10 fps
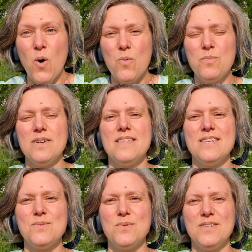hope
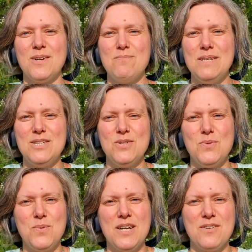this will not be
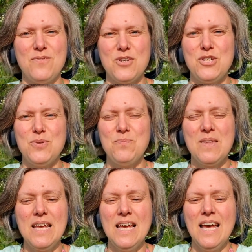too weird for you.
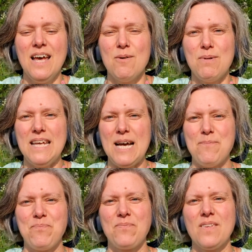But yeah,
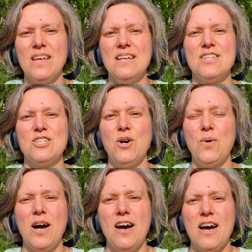
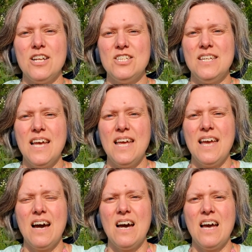so
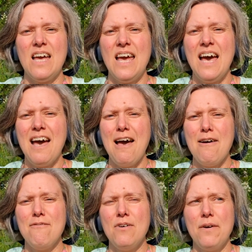today I
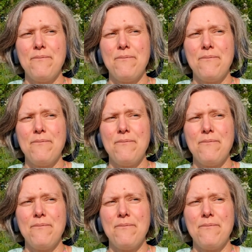have